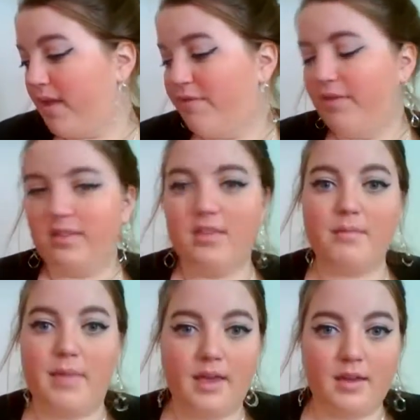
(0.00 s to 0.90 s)
I feel like the
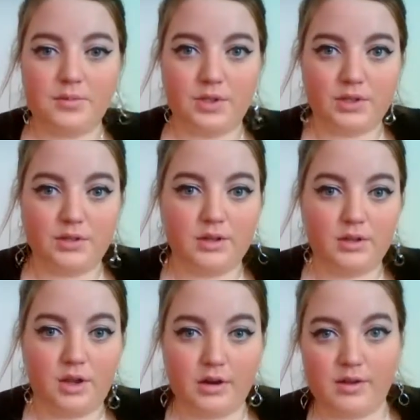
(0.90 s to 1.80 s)
makeup took a
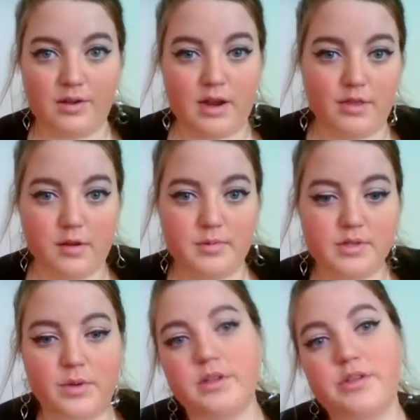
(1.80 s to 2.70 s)
little longer than I thought it
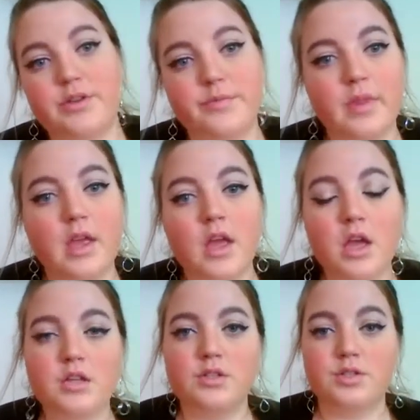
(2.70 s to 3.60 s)
was going to.
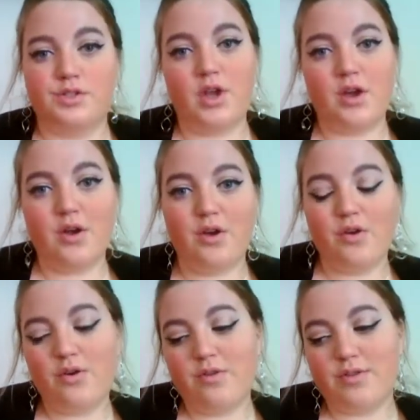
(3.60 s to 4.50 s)

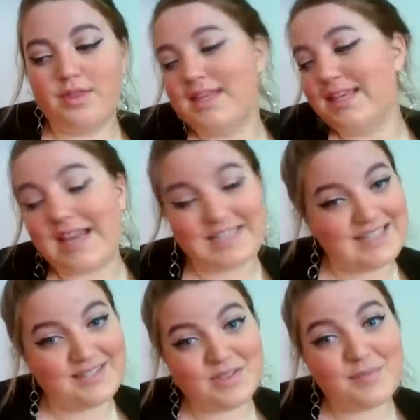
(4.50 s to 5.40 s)
So, yes,
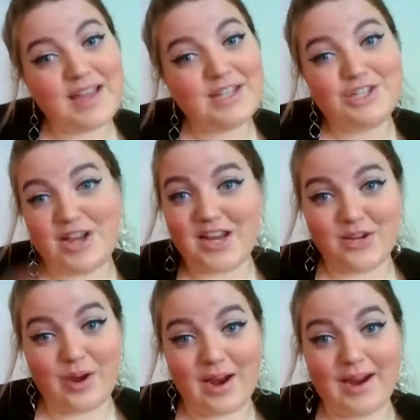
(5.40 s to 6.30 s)
this is my
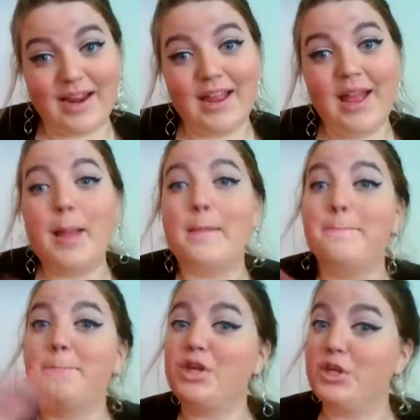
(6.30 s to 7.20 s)
January
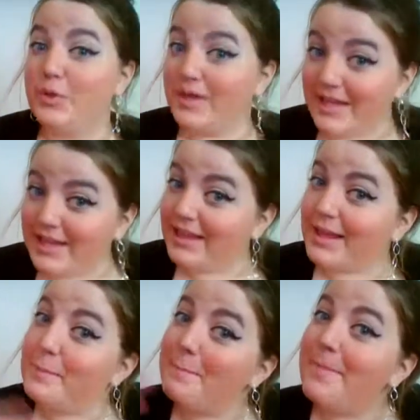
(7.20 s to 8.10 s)
beauty,
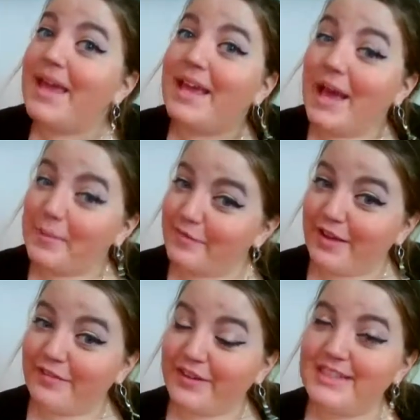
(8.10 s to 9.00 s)
like, makeup
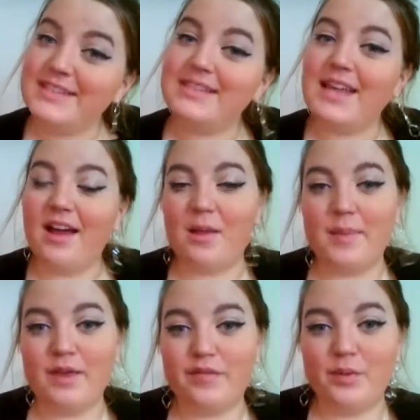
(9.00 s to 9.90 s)
favorite.
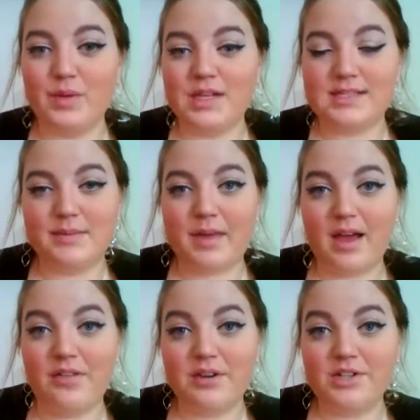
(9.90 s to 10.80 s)
If you want to see my
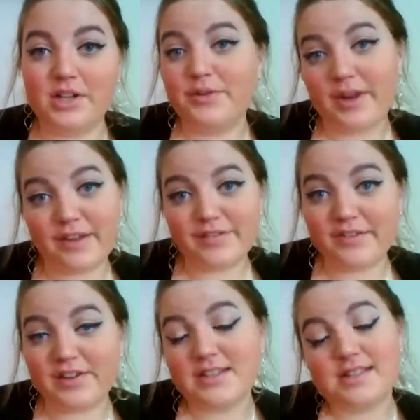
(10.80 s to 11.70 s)
other January
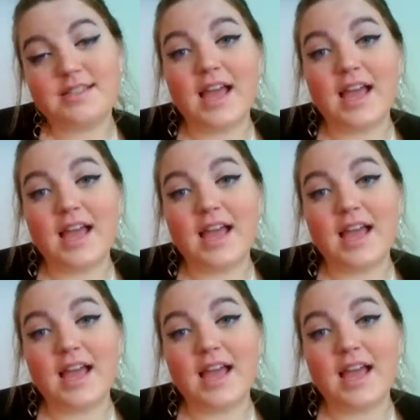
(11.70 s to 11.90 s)
favorites,